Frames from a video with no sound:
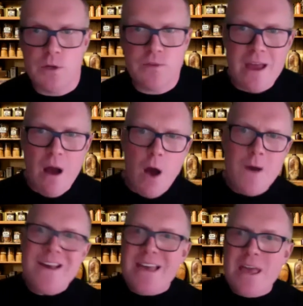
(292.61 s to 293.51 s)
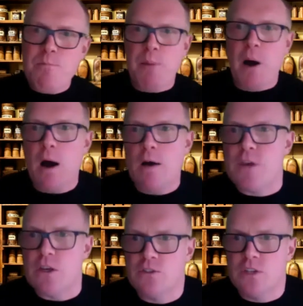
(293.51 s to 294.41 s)
They are
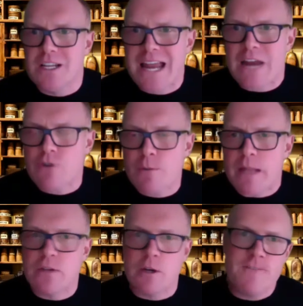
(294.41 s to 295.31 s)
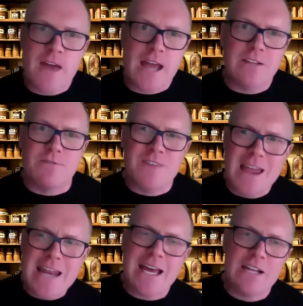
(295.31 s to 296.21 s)
impervious to the detrimental effects of
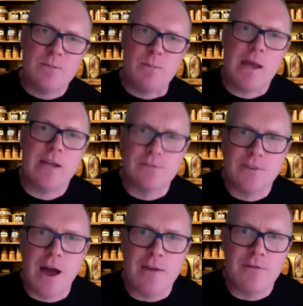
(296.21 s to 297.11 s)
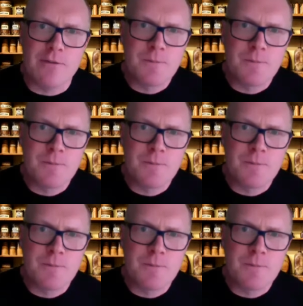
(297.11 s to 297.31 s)
any aspect of life.